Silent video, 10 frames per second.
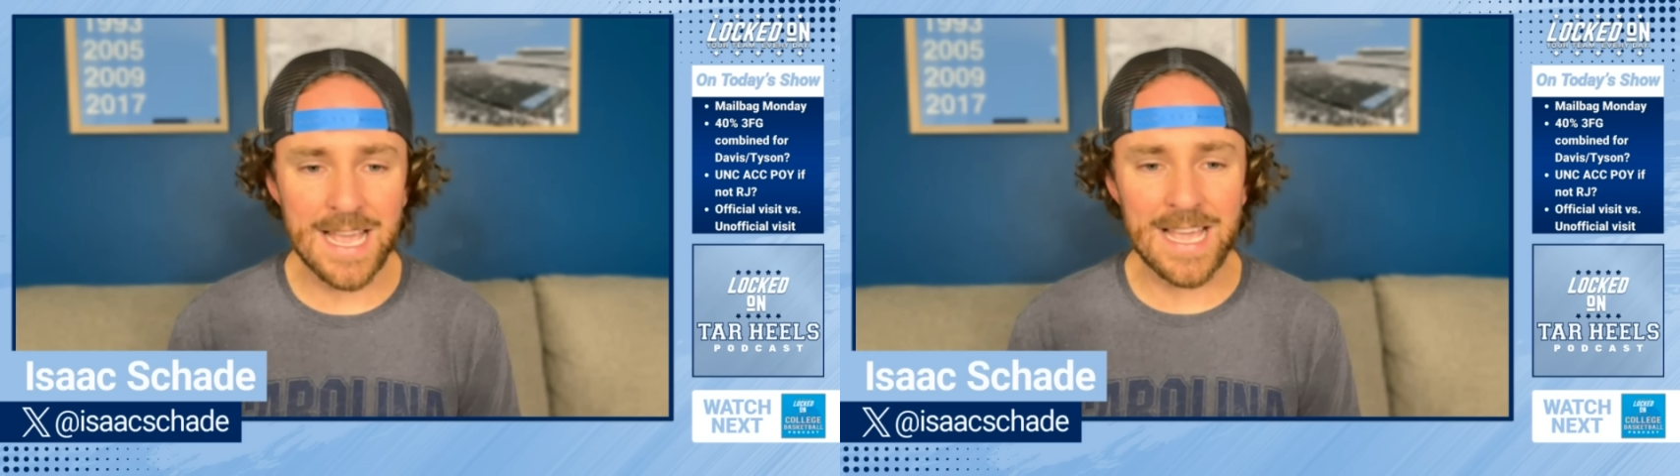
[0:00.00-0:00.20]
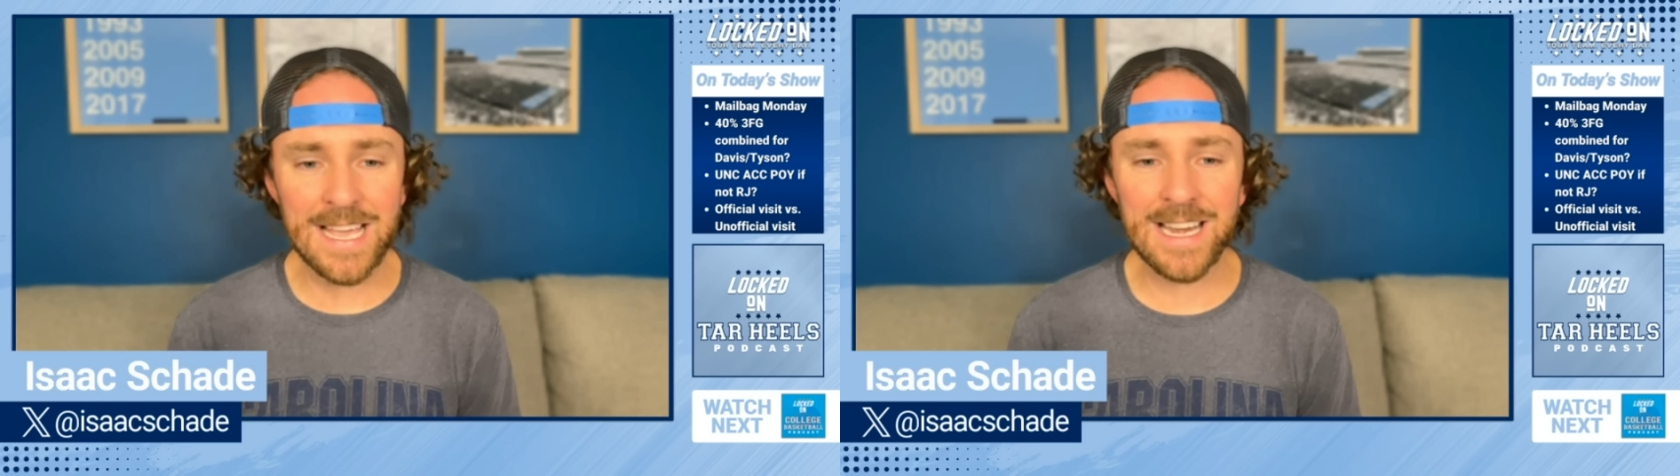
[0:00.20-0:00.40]

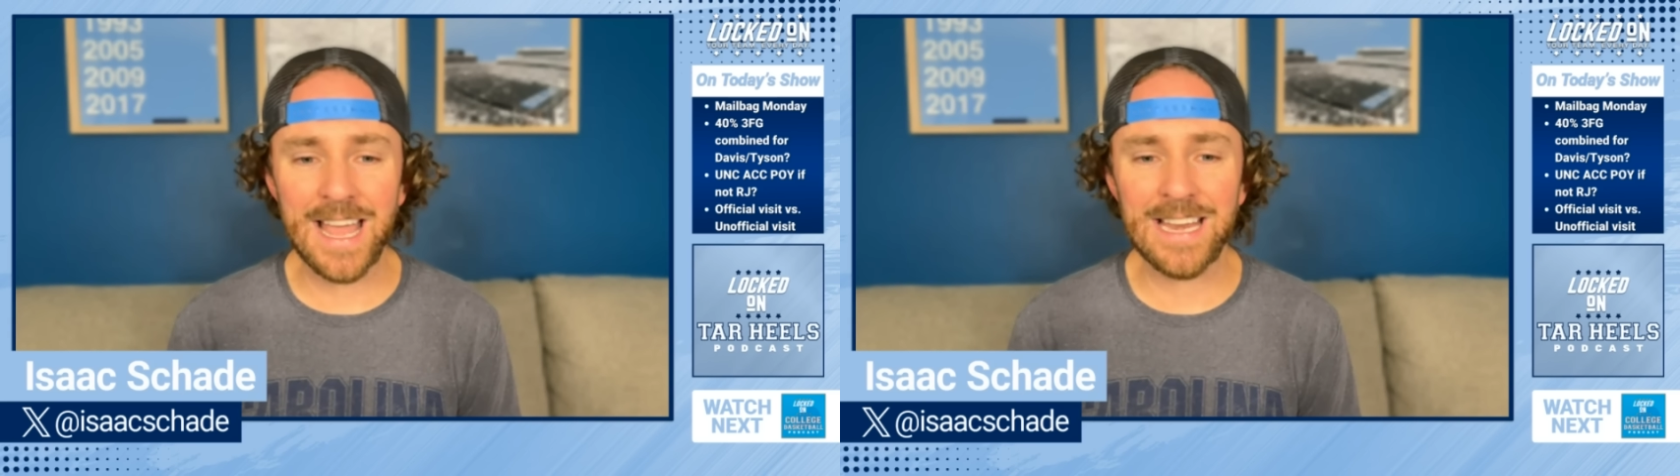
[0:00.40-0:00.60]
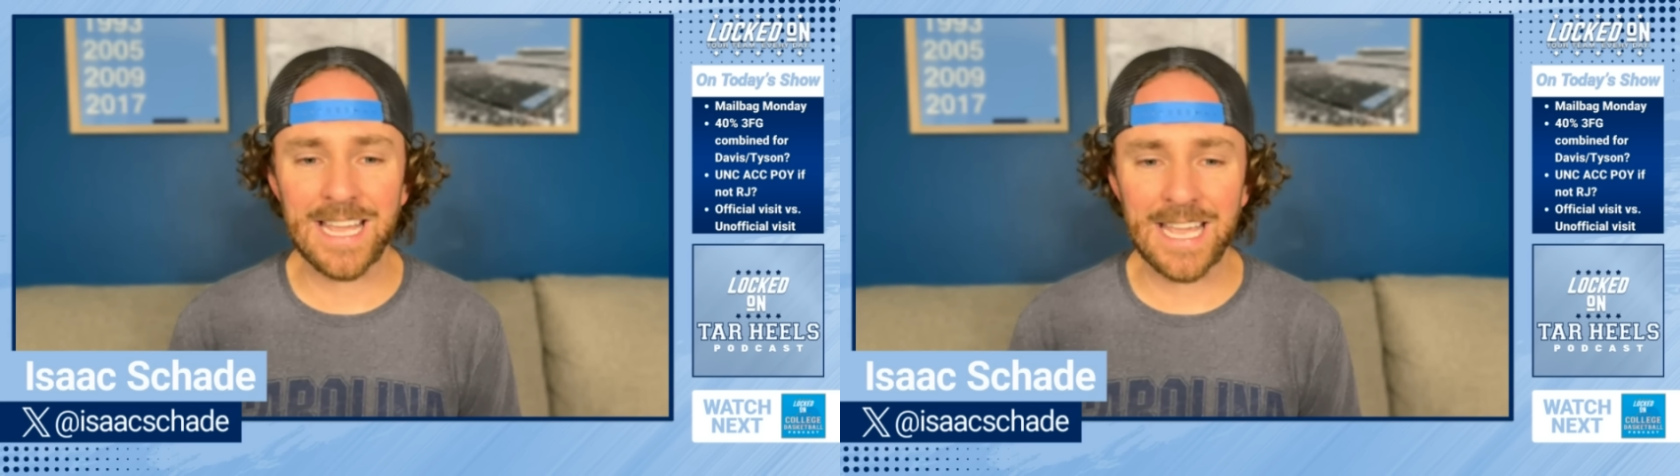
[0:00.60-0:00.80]
in
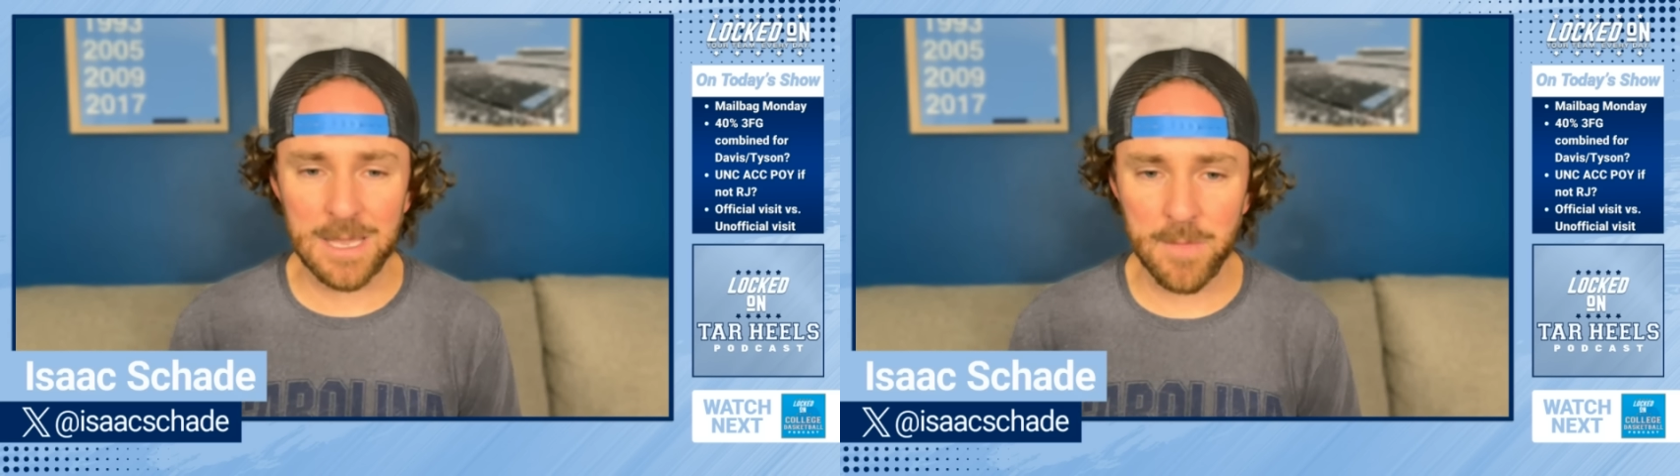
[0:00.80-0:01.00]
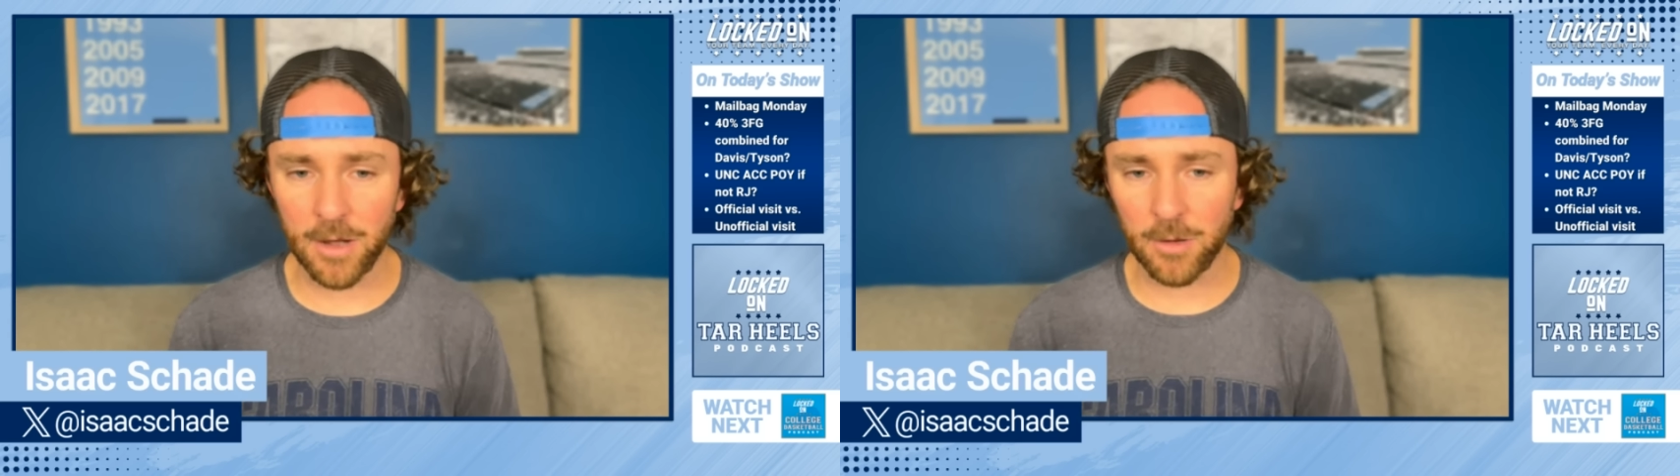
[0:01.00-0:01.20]
an
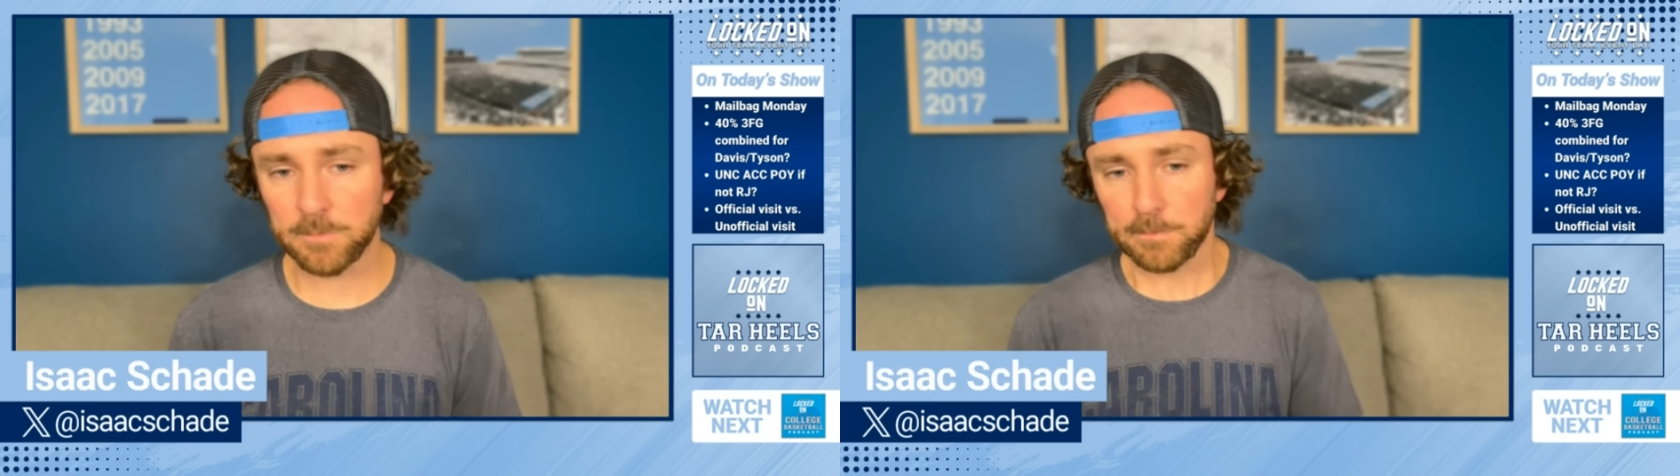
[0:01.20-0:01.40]
email.